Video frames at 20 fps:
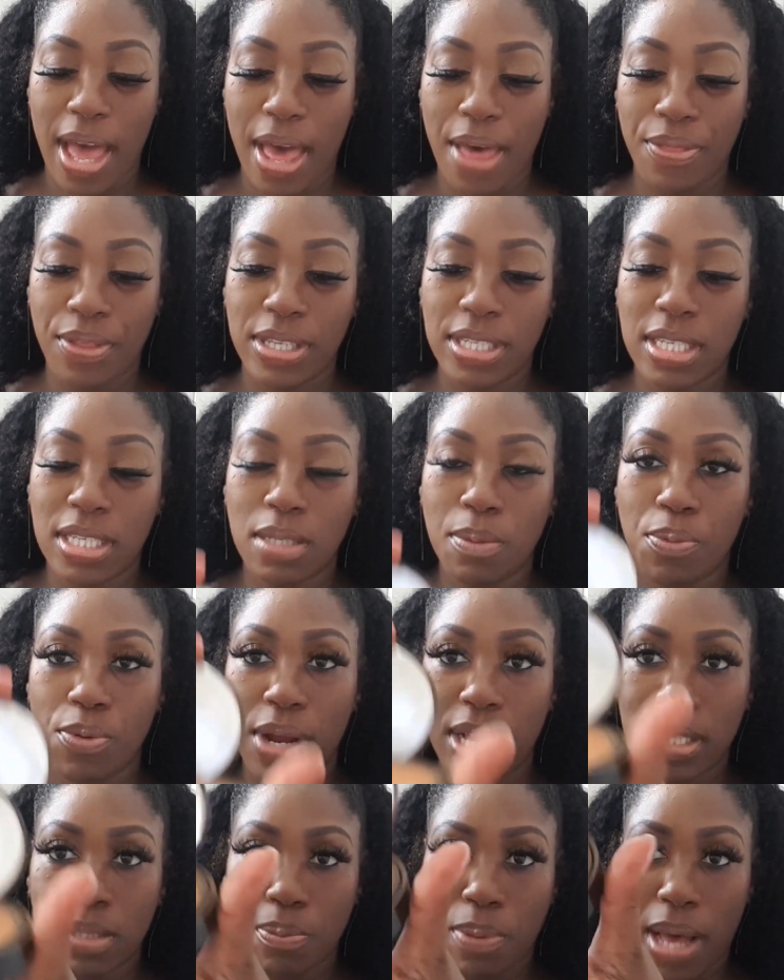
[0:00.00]
This is the
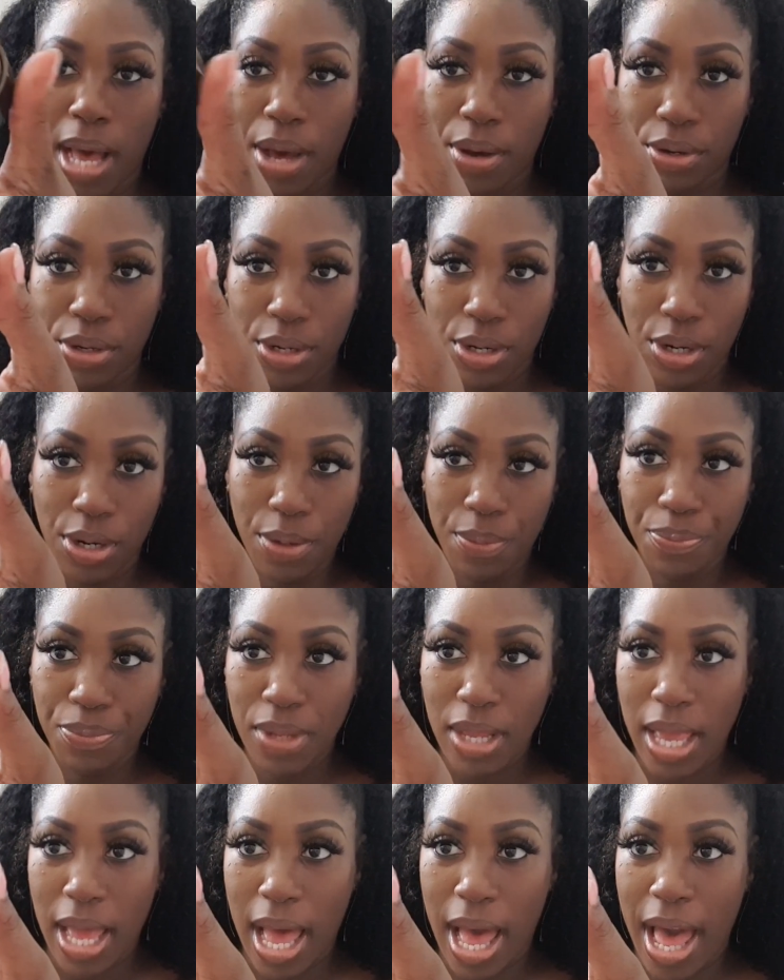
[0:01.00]
pressed powder,
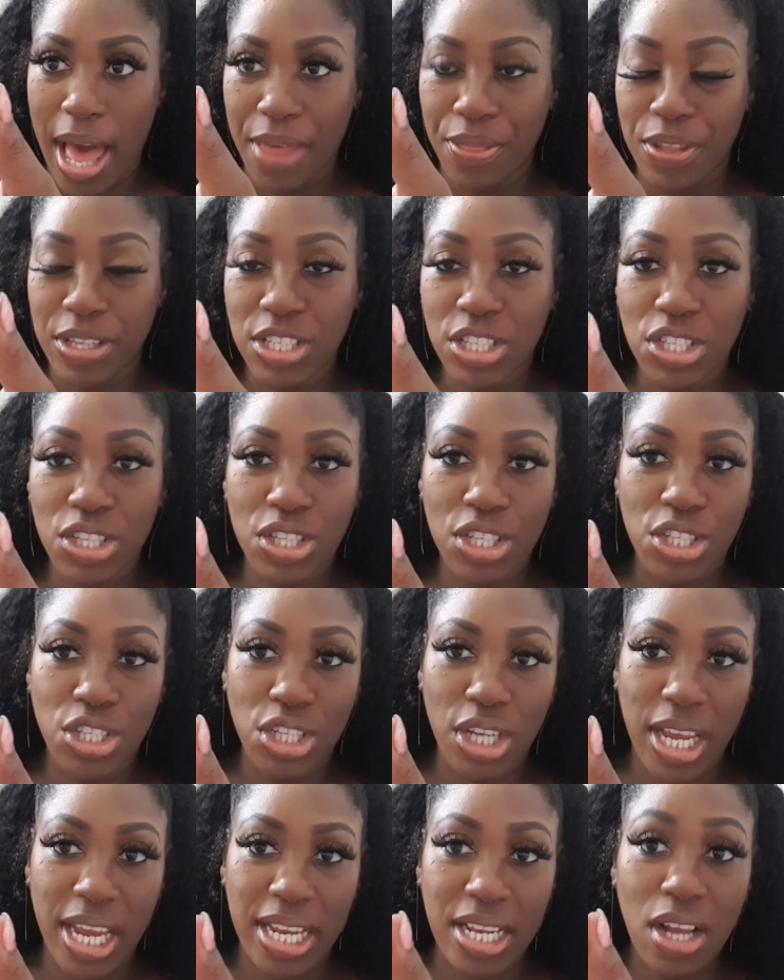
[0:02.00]
and this is in the
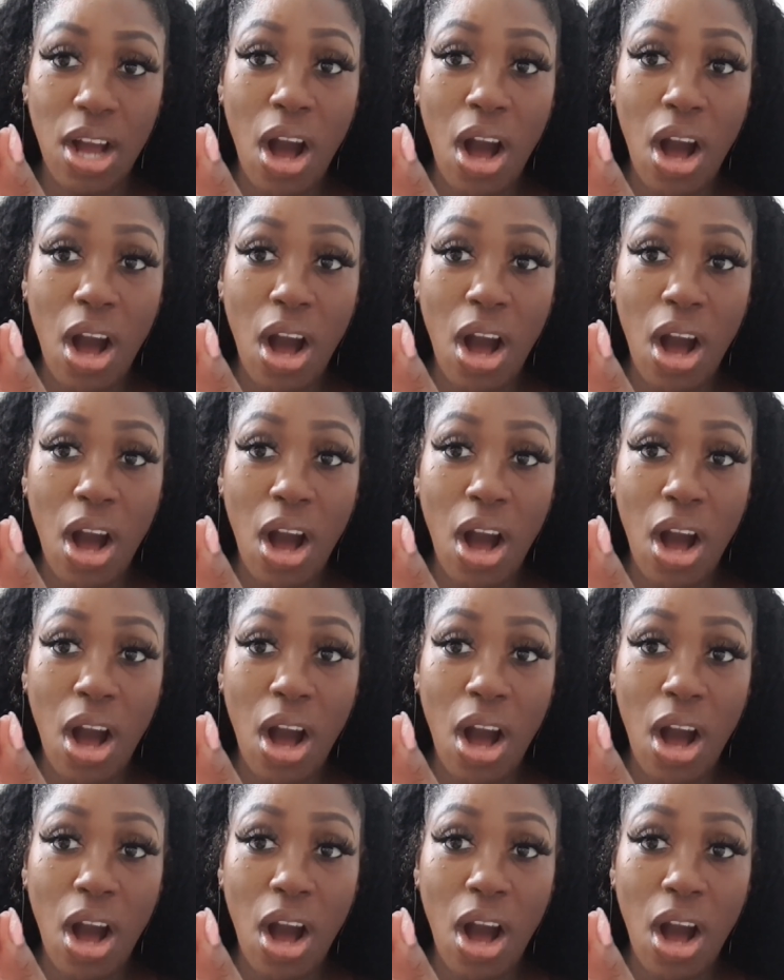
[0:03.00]
shade